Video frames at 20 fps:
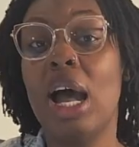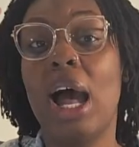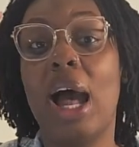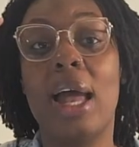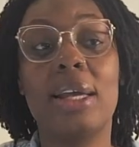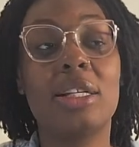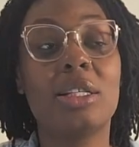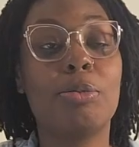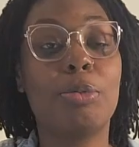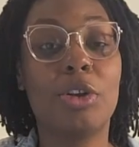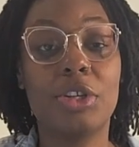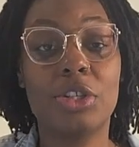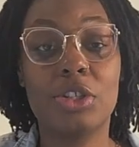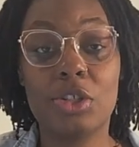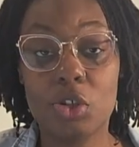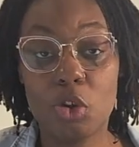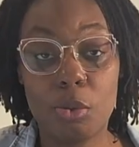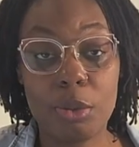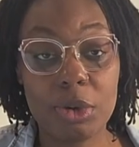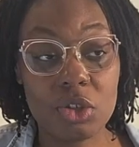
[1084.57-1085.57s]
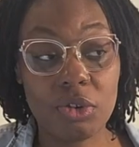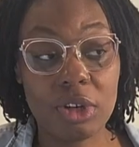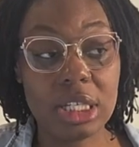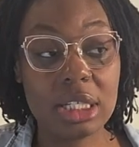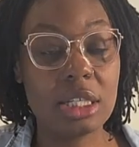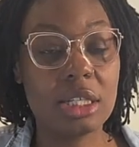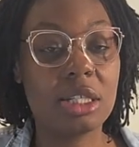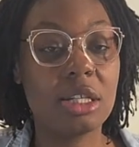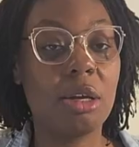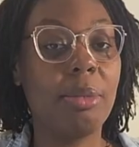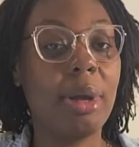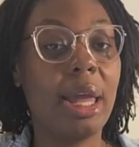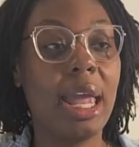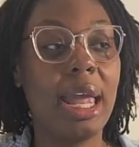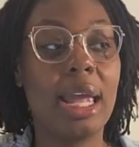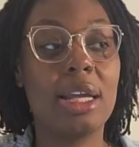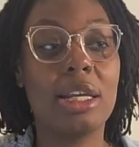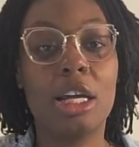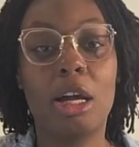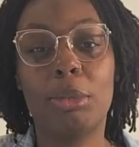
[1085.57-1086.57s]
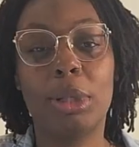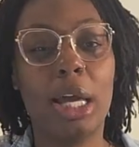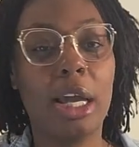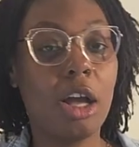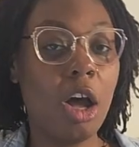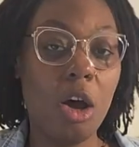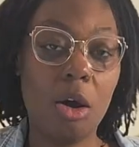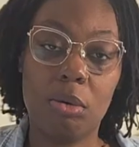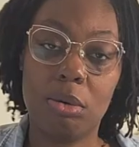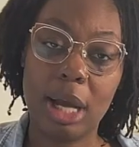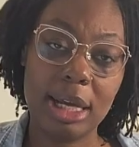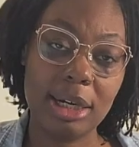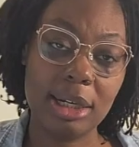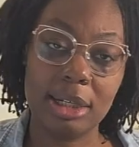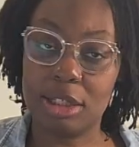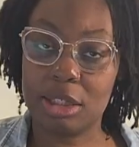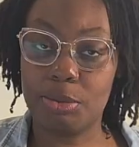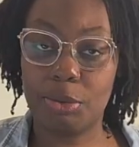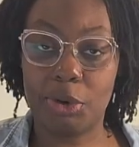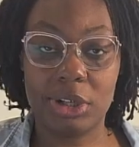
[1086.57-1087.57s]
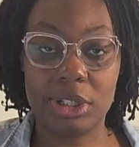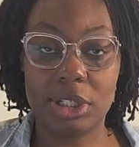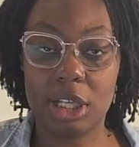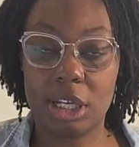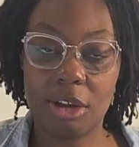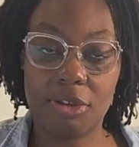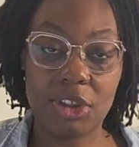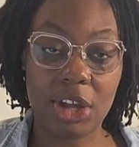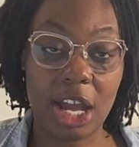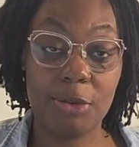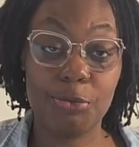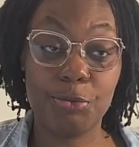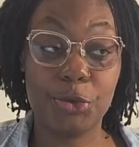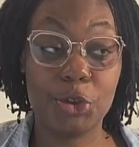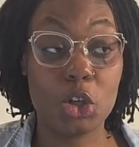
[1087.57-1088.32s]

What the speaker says: I experienced so much racism, and I'm like, oh, I didn't experience any of that.